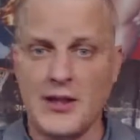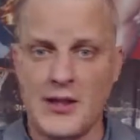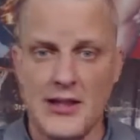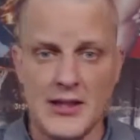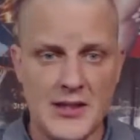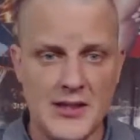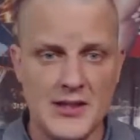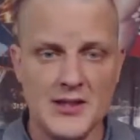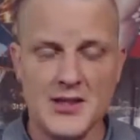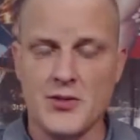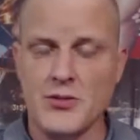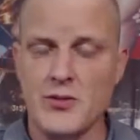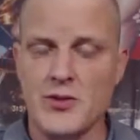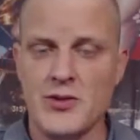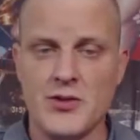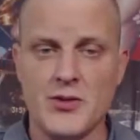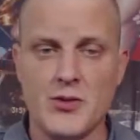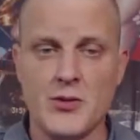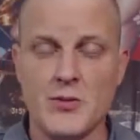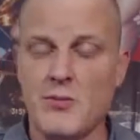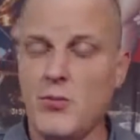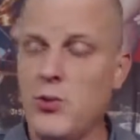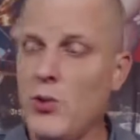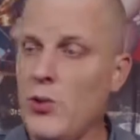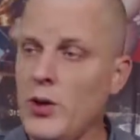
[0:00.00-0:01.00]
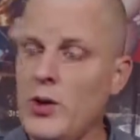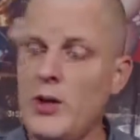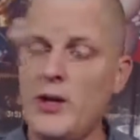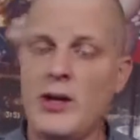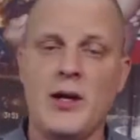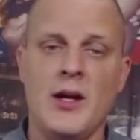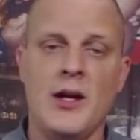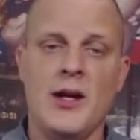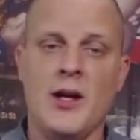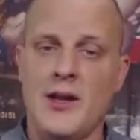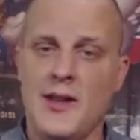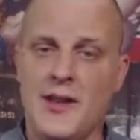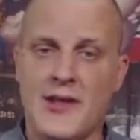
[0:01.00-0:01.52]
and it gets to a certain point,
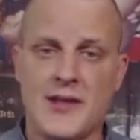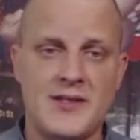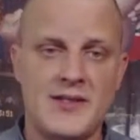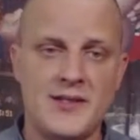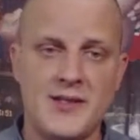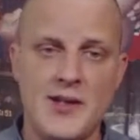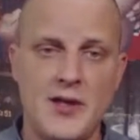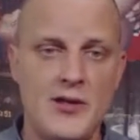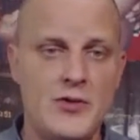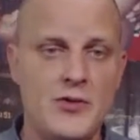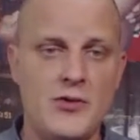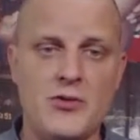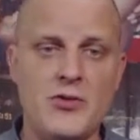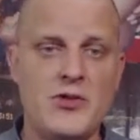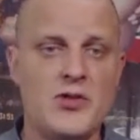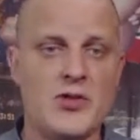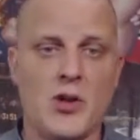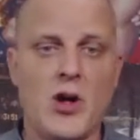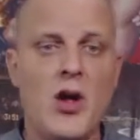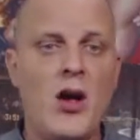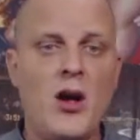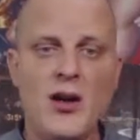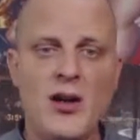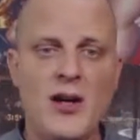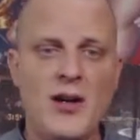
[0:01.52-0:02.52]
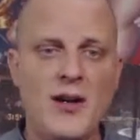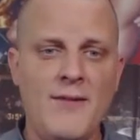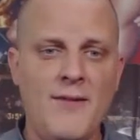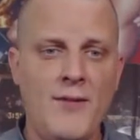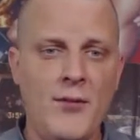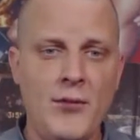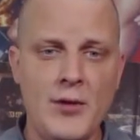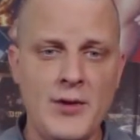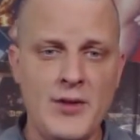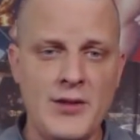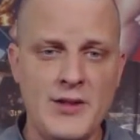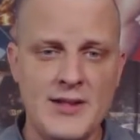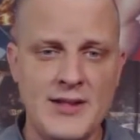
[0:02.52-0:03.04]
the son who's longing
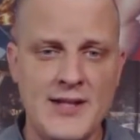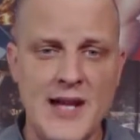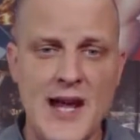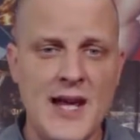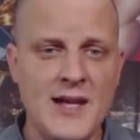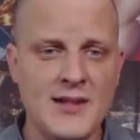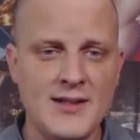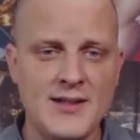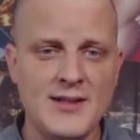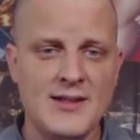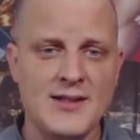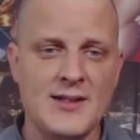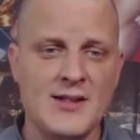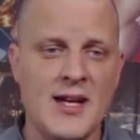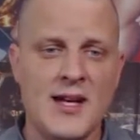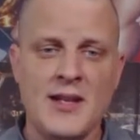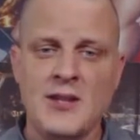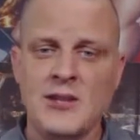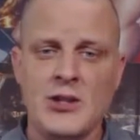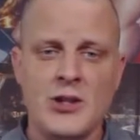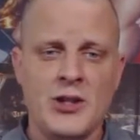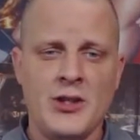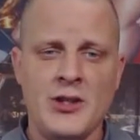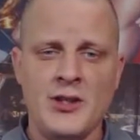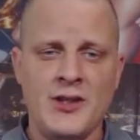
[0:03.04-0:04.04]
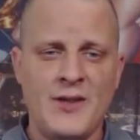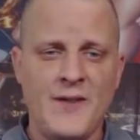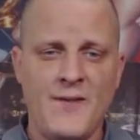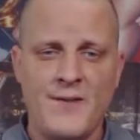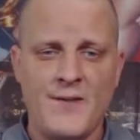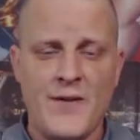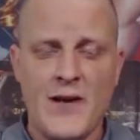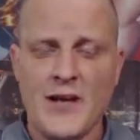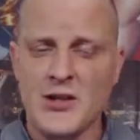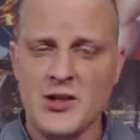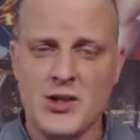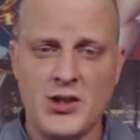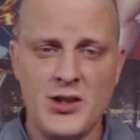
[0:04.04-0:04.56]
for his dad's attention and
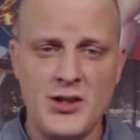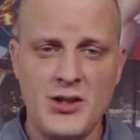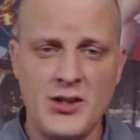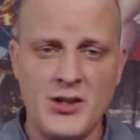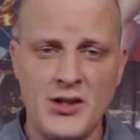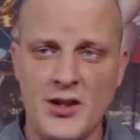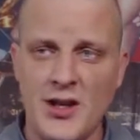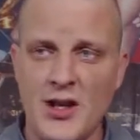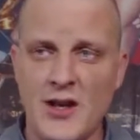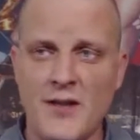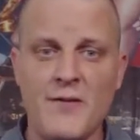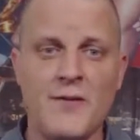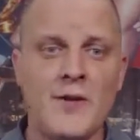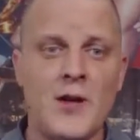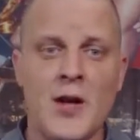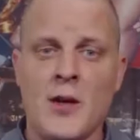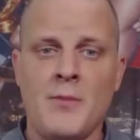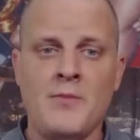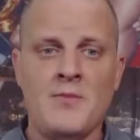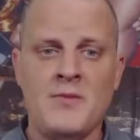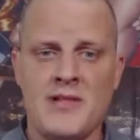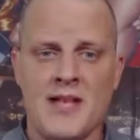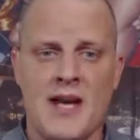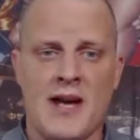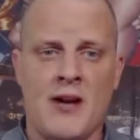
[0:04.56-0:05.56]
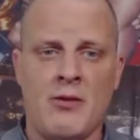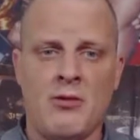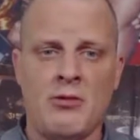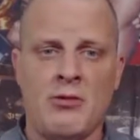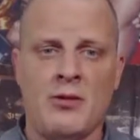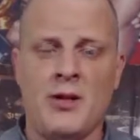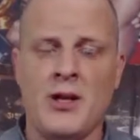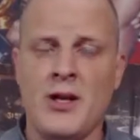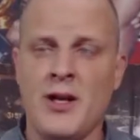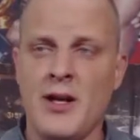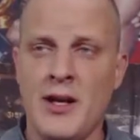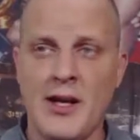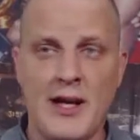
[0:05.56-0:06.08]
affection and love comes out
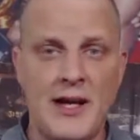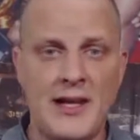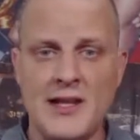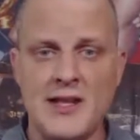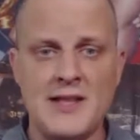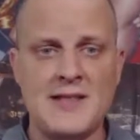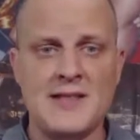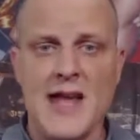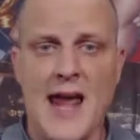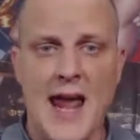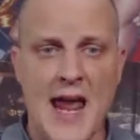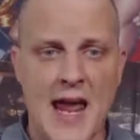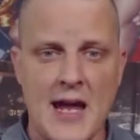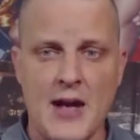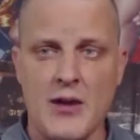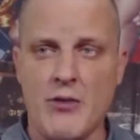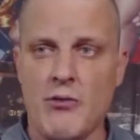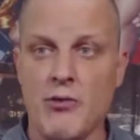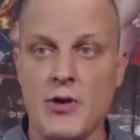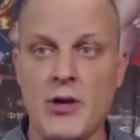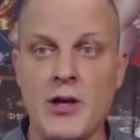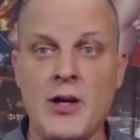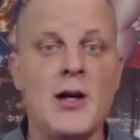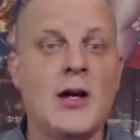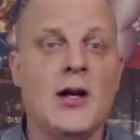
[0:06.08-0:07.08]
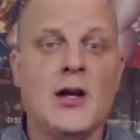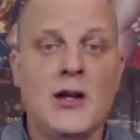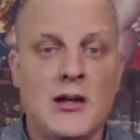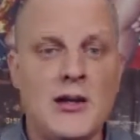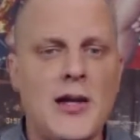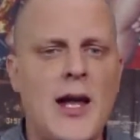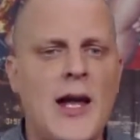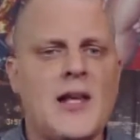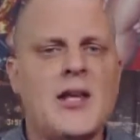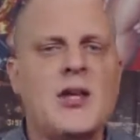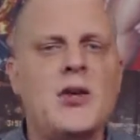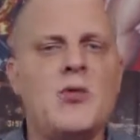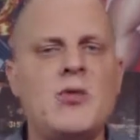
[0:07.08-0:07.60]
and gets angry
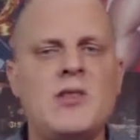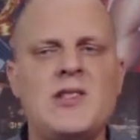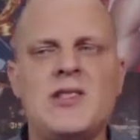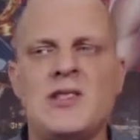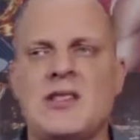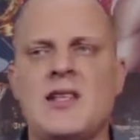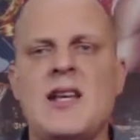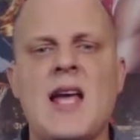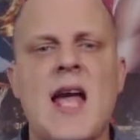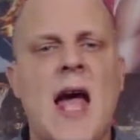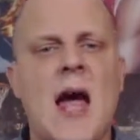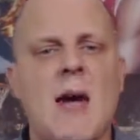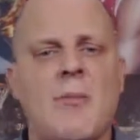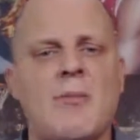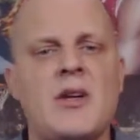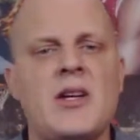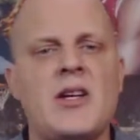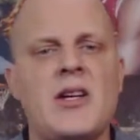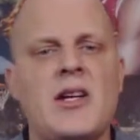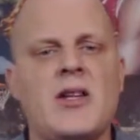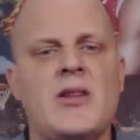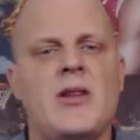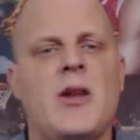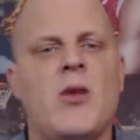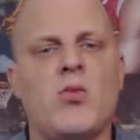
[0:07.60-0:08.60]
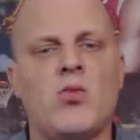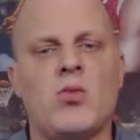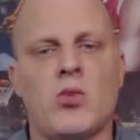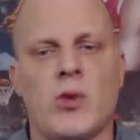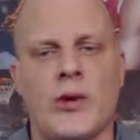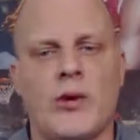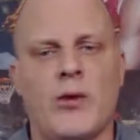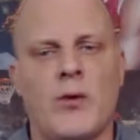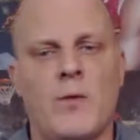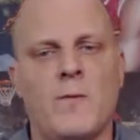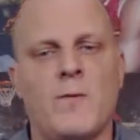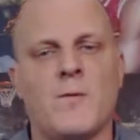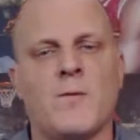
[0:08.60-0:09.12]
like you would see happen in the
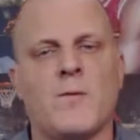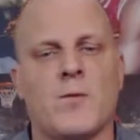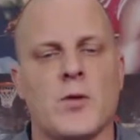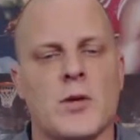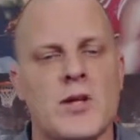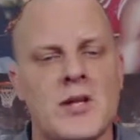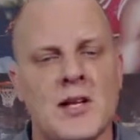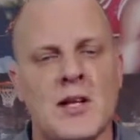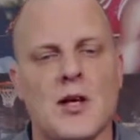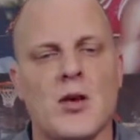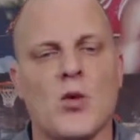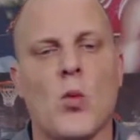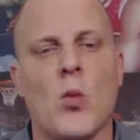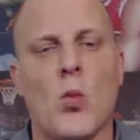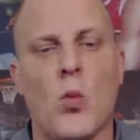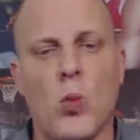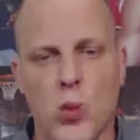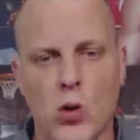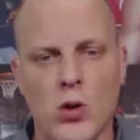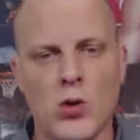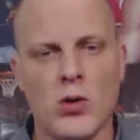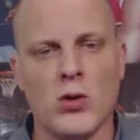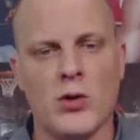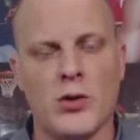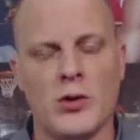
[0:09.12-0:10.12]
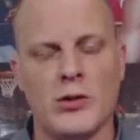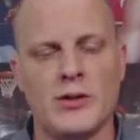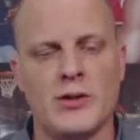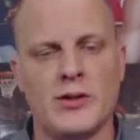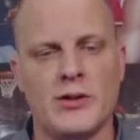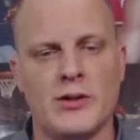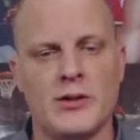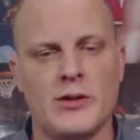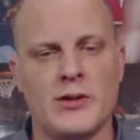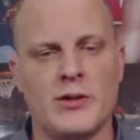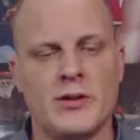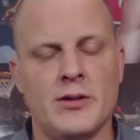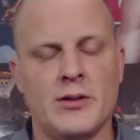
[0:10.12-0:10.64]
real freaking world.
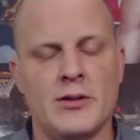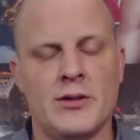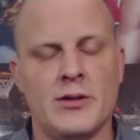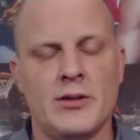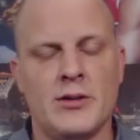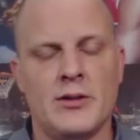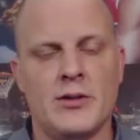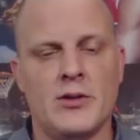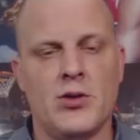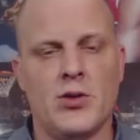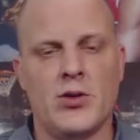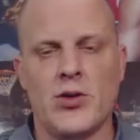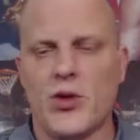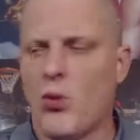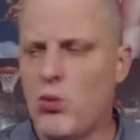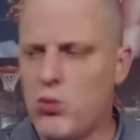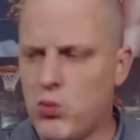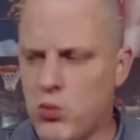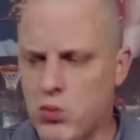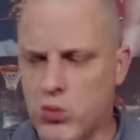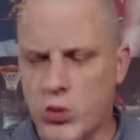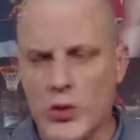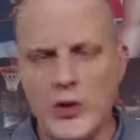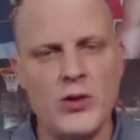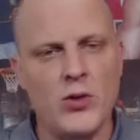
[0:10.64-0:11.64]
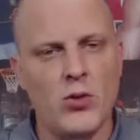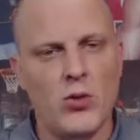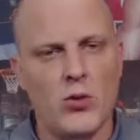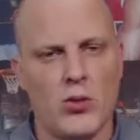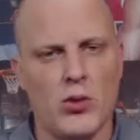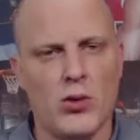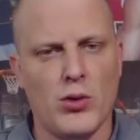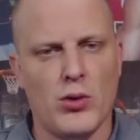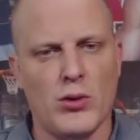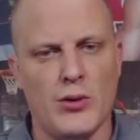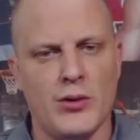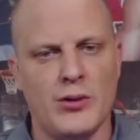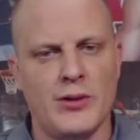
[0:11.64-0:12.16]
The real
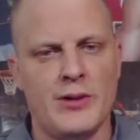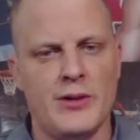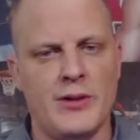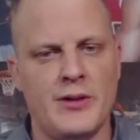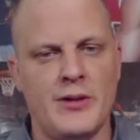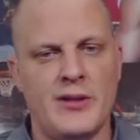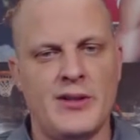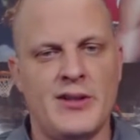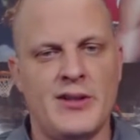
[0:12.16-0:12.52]
world.